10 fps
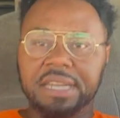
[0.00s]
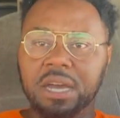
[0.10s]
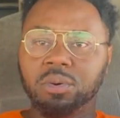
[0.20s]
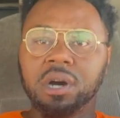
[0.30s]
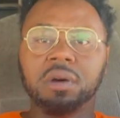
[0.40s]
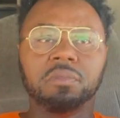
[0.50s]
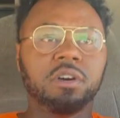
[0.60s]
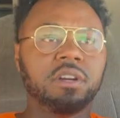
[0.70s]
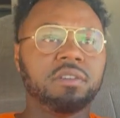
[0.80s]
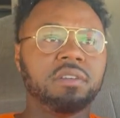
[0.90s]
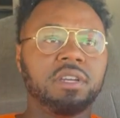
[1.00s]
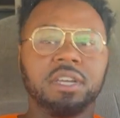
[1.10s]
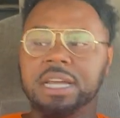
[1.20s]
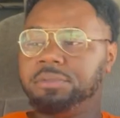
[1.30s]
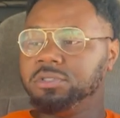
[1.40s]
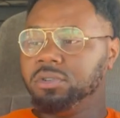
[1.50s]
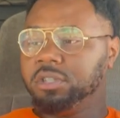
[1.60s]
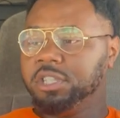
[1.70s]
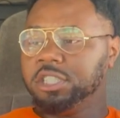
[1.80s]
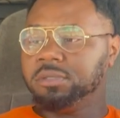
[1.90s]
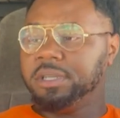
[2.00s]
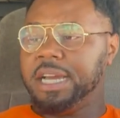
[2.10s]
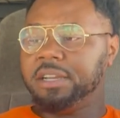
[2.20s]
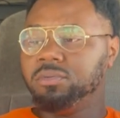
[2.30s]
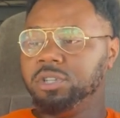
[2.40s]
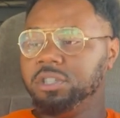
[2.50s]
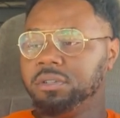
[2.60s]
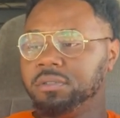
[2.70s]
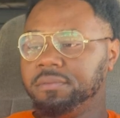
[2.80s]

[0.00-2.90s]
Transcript: that Walmart and I was going to get some NyQuil,